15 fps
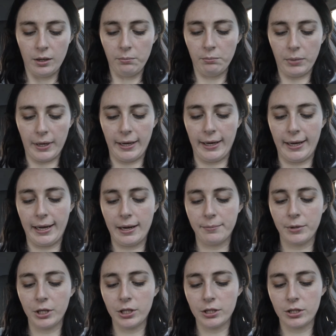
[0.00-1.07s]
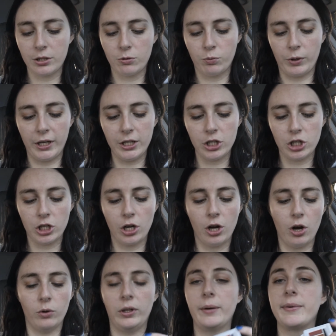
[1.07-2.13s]
But I am gonna switch.
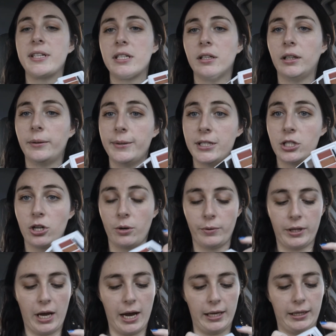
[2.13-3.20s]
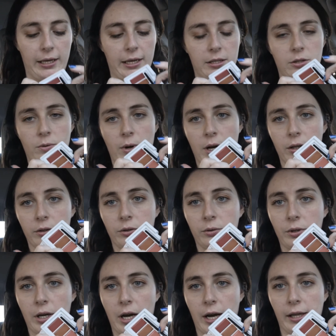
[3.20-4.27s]
Oh, let me start with the highlight. So I'll do
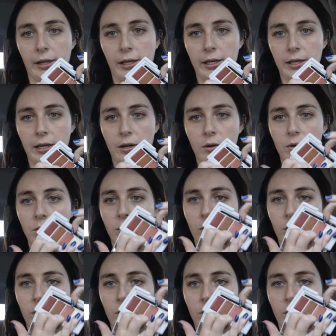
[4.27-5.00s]
the highlight now.